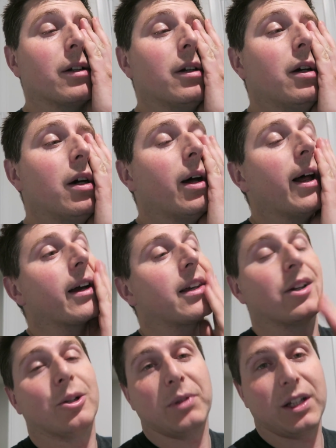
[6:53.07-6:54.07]
Ooh, that
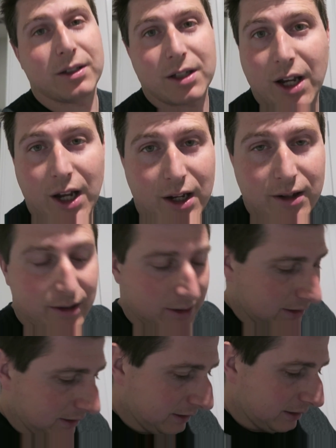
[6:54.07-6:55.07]
killed me. So
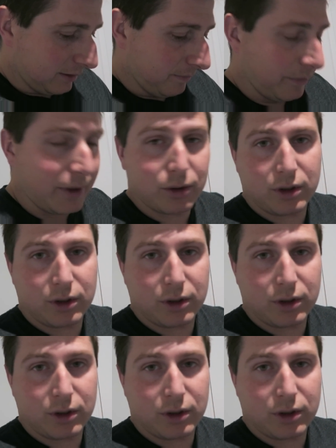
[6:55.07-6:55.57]
it